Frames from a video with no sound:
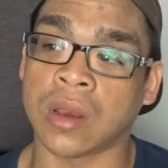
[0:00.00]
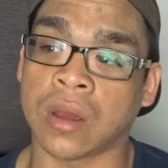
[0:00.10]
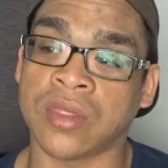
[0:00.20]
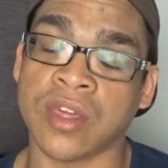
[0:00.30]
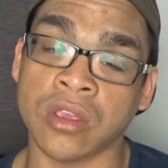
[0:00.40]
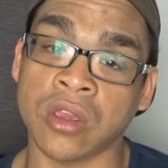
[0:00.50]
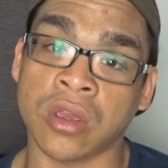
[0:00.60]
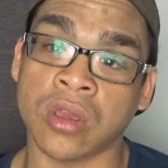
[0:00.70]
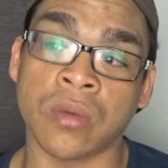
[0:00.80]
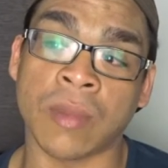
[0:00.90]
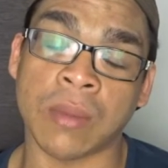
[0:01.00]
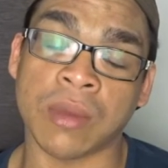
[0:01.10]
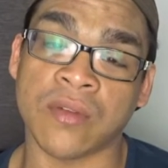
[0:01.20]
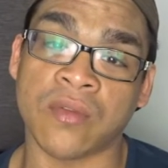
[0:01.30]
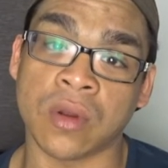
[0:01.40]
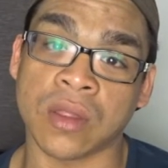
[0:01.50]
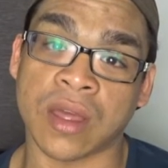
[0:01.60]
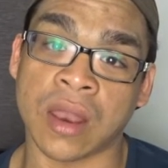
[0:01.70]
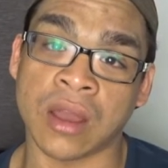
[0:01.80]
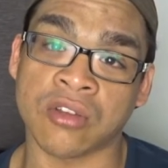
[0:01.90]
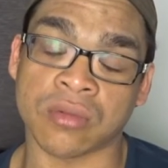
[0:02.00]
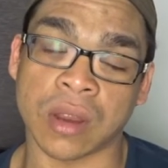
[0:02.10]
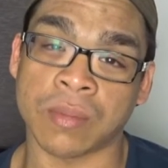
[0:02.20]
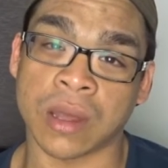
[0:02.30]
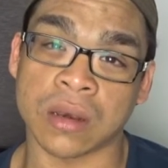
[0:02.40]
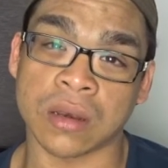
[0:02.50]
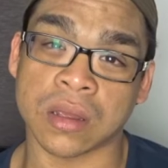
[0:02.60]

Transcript: You know, then you, you may be afforded that luxury, but